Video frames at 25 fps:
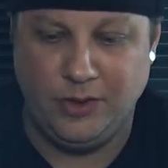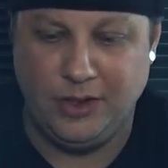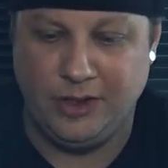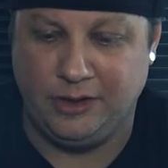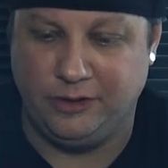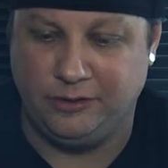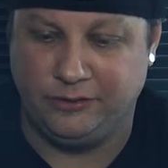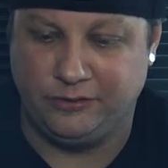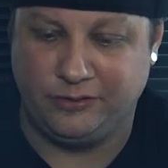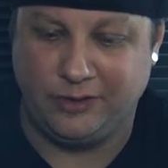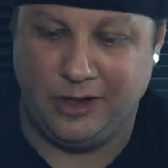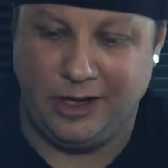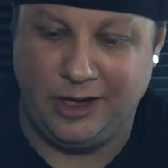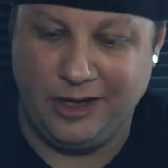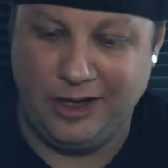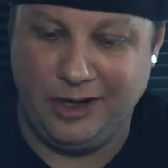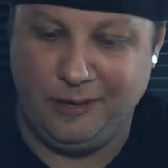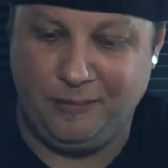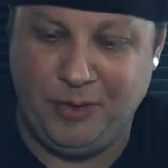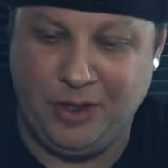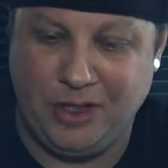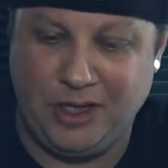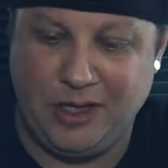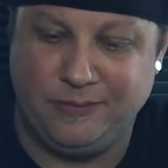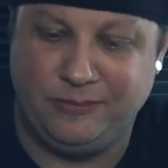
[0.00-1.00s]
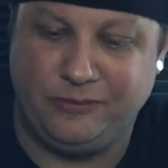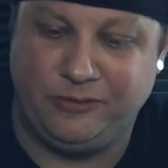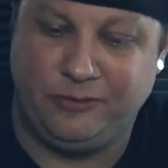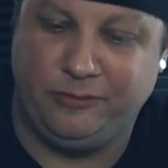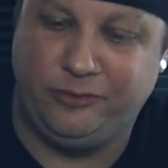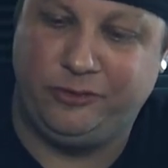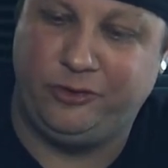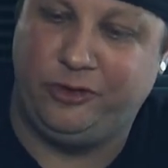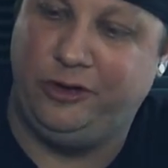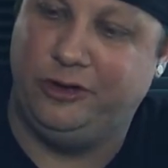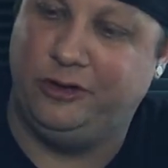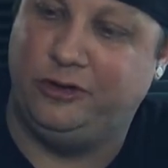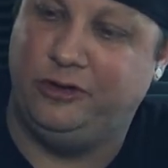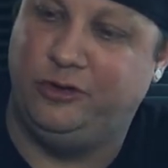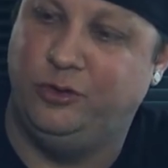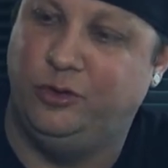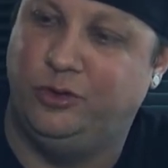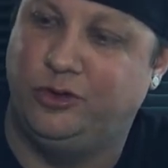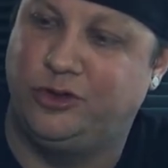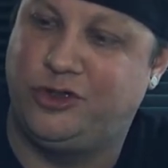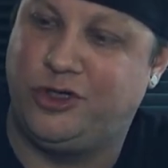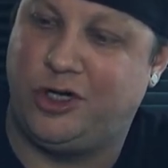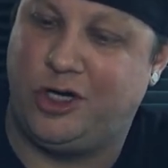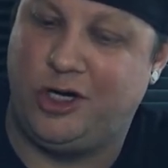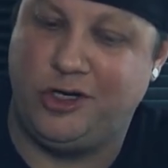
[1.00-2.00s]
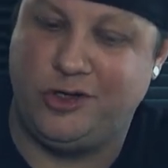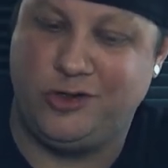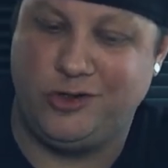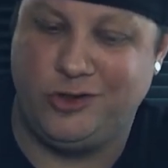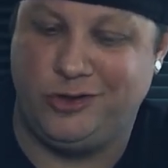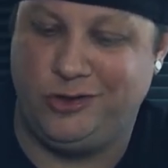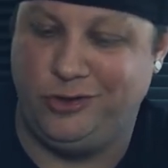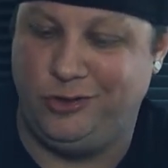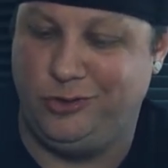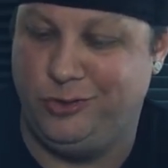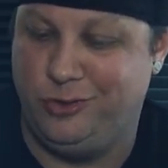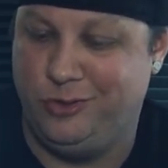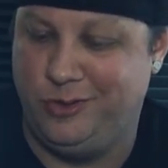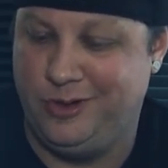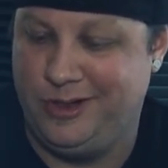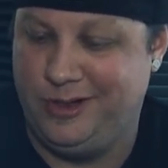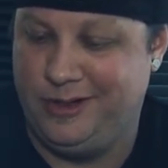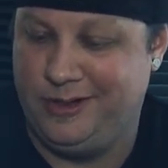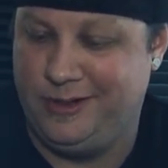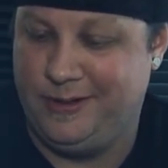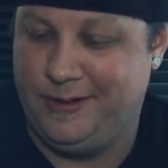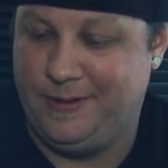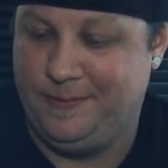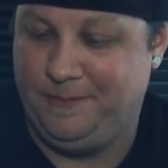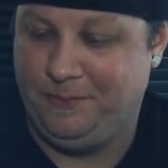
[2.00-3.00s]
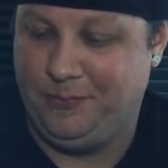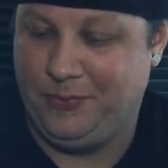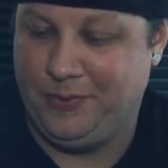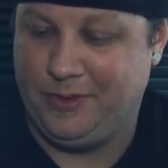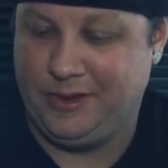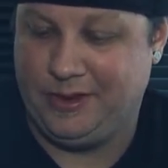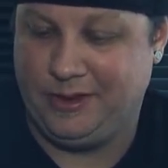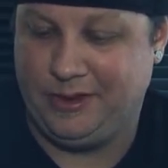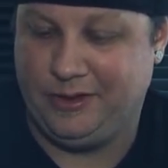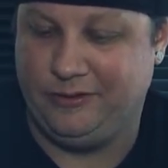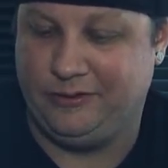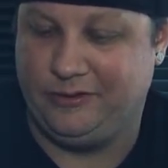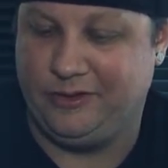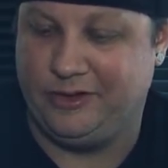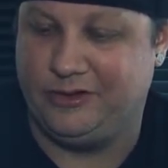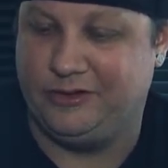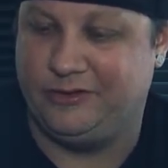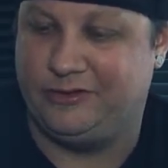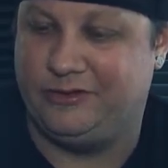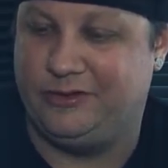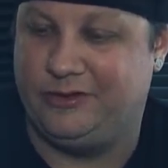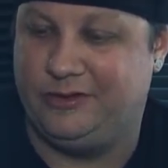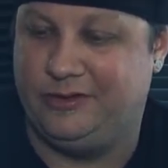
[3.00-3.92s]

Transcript: else? I'm gonna pick up some sort of dual charger too, because I